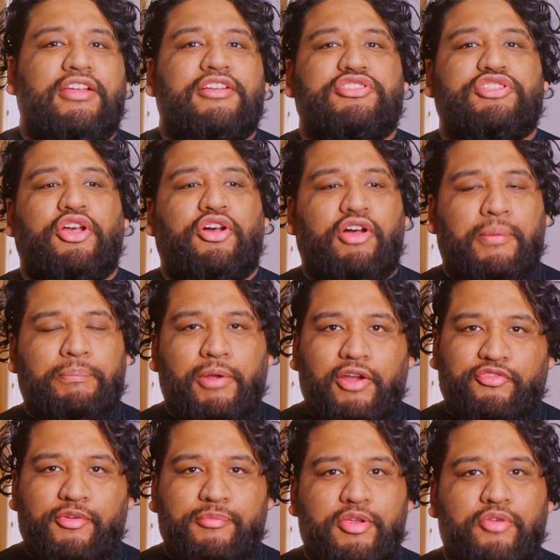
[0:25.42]
So
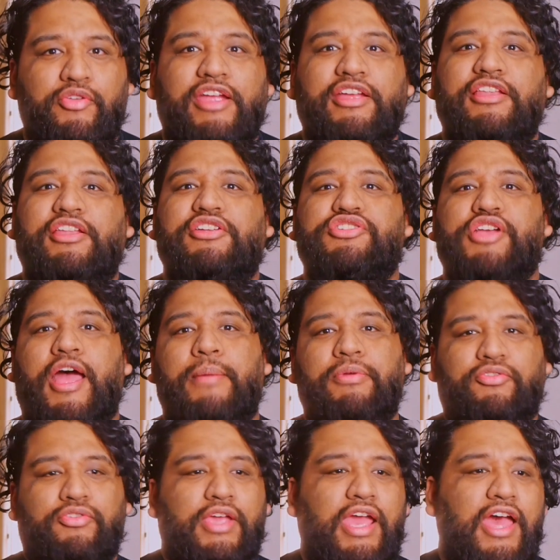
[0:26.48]
apart from your regular job,
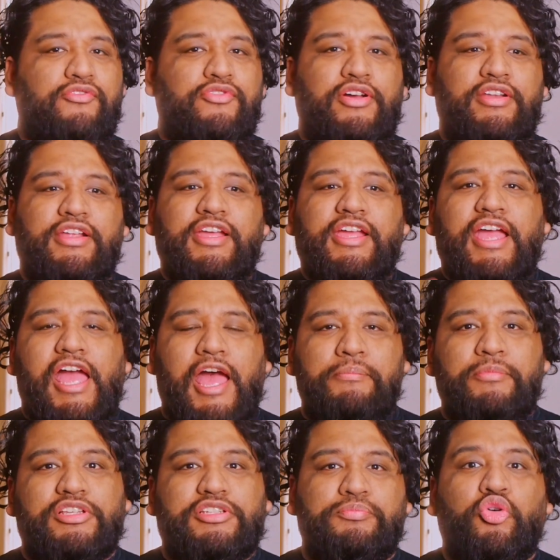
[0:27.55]
if you have one, how
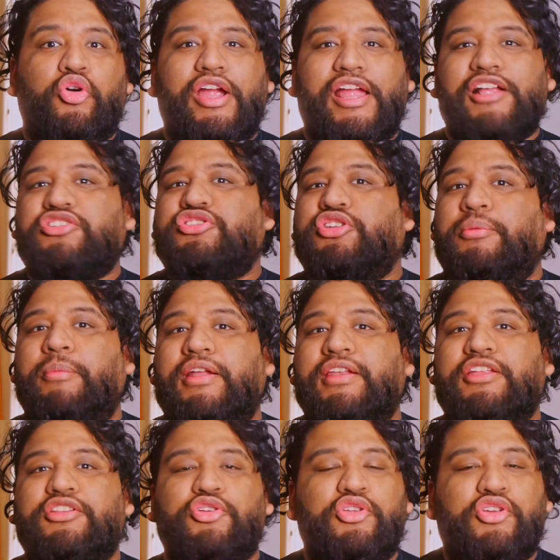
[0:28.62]
much more extra
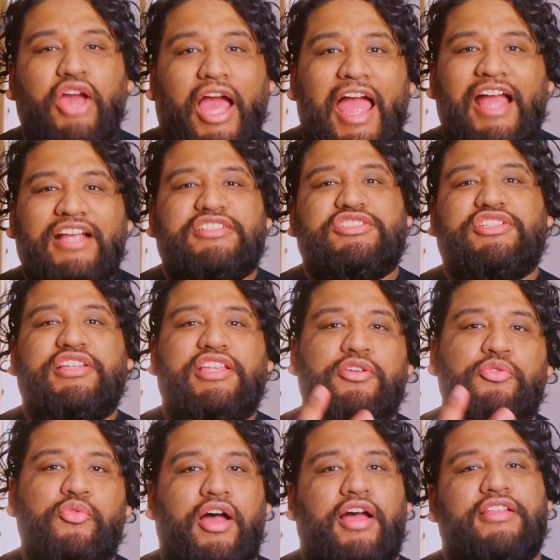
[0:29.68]
money do you actually
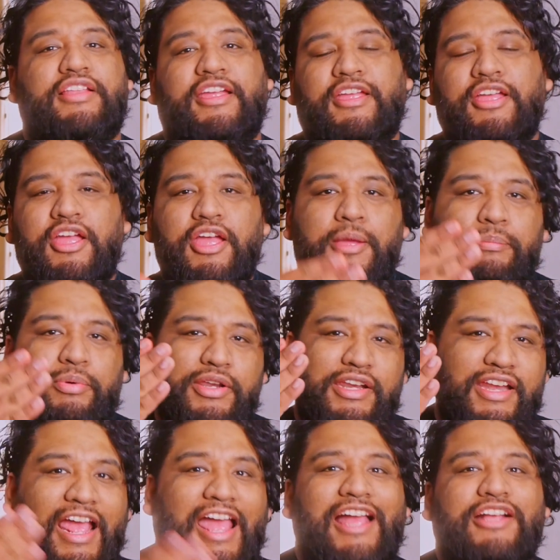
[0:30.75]
want? Like, put
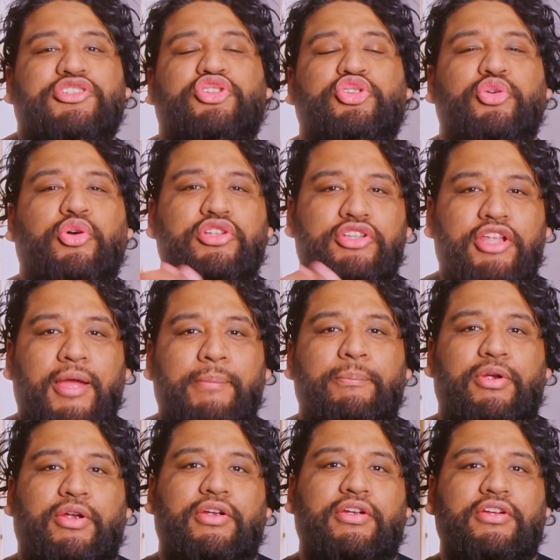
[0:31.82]
an actual
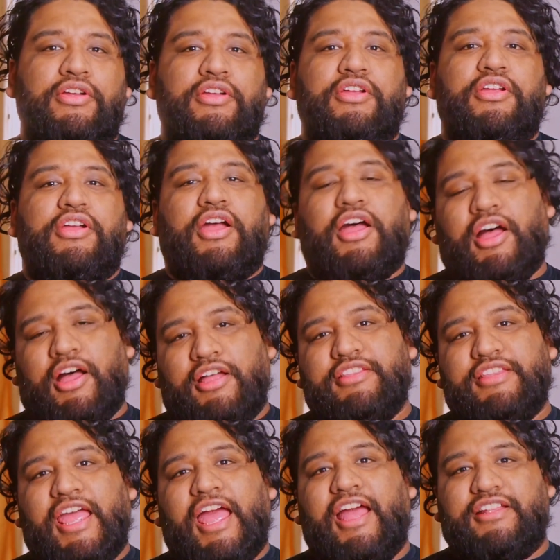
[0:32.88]
number on
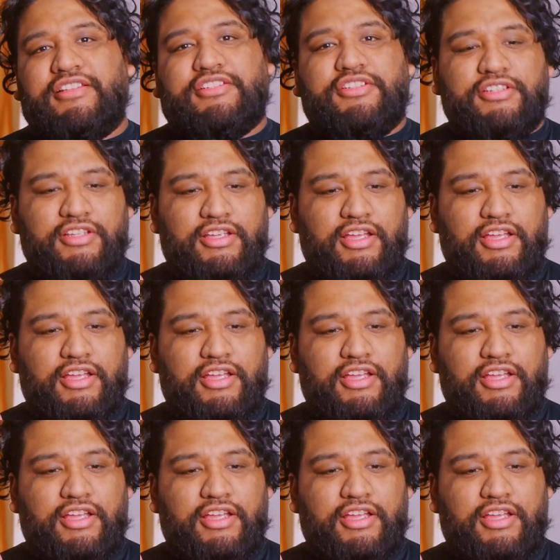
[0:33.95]
that